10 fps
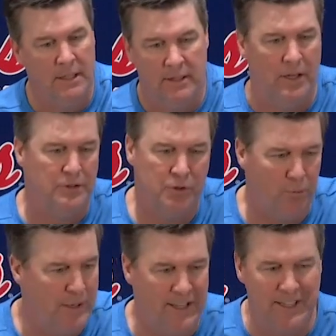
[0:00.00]
They also
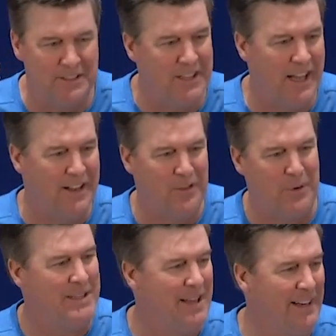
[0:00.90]
read the inside
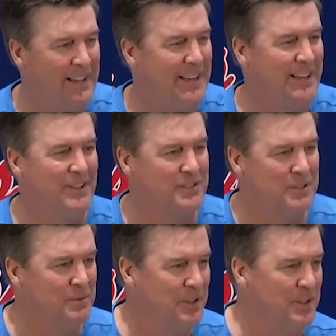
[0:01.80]
three technique on
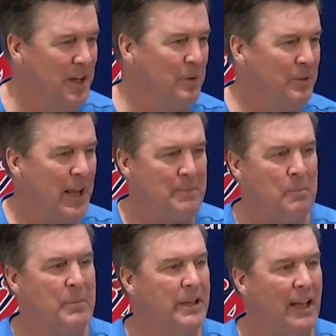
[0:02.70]
some type of
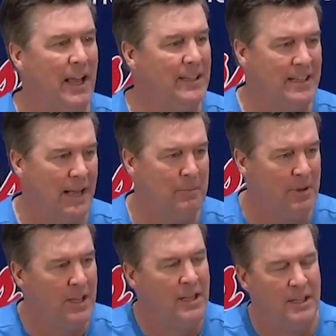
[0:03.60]
midline
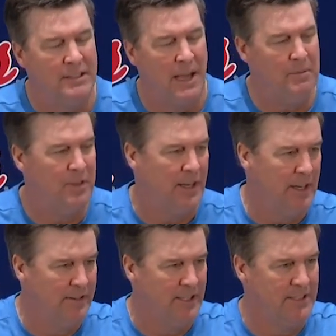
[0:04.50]
type thing,
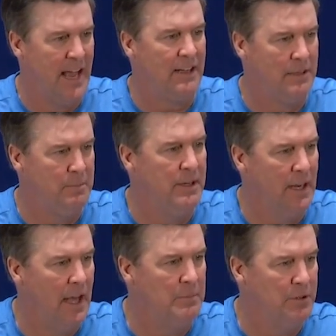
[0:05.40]
not exactly
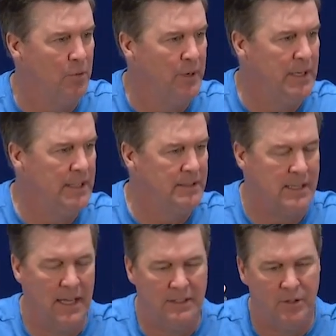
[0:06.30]
midline, but they're reading
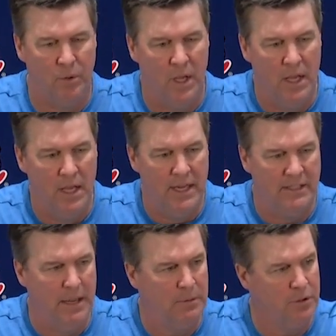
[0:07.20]
inside. So
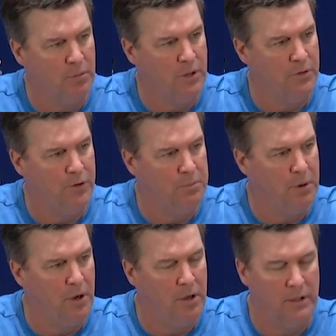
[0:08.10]
he's able to run the
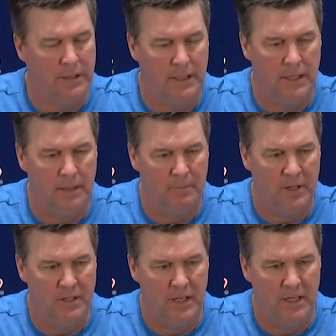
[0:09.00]
football
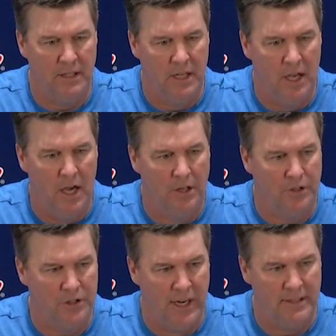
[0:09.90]
and
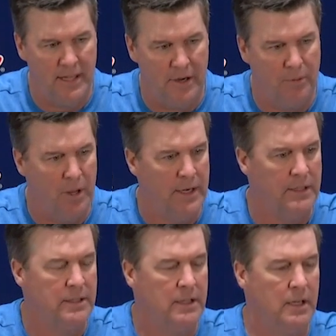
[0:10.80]
understands how to run
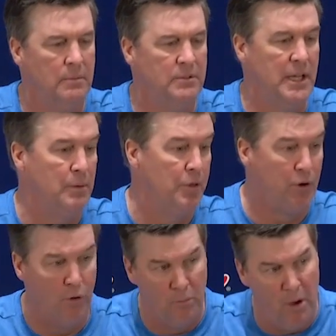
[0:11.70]
it. He's able to
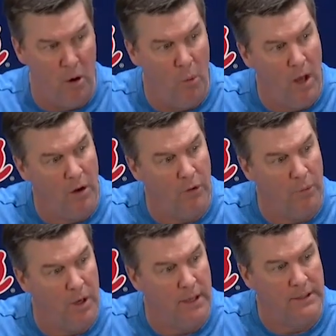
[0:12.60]
throw the ball well on the
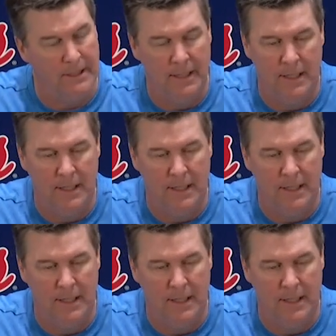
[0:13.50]
run.